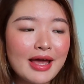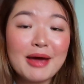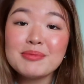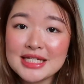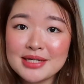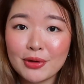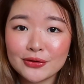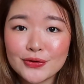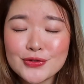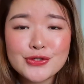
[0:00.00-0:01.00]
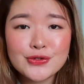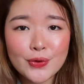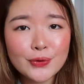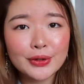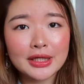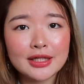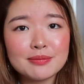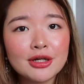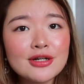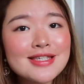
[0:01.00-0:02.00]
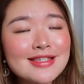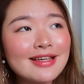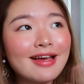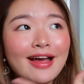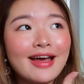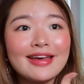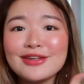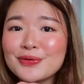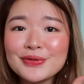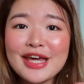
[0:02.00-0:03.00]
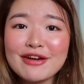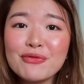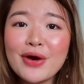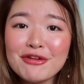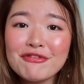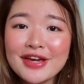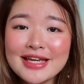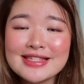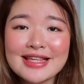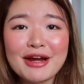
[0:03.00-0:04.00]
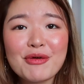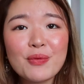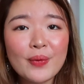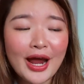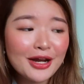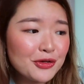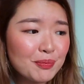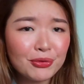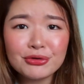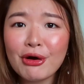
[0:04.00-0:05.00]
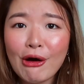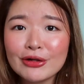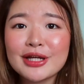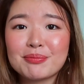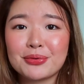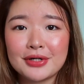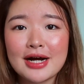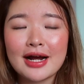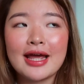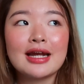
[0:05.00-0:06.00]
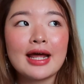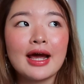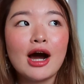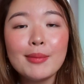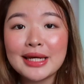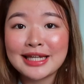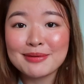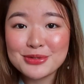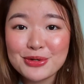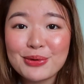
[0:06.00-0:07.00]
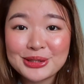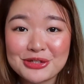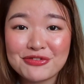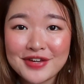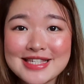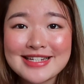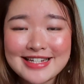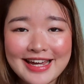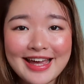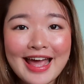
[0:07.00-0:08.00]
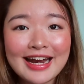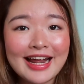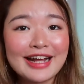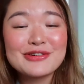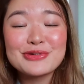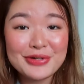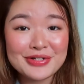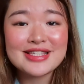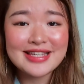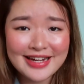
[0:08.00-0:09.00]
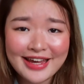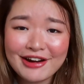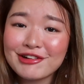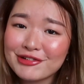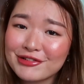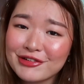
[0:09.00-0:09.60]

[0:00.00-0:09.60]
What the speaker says: empty the bottle so quickly, because you only have one face. Like, where do you put all that product and like how many times do you wash your face a day and like do your skincare, you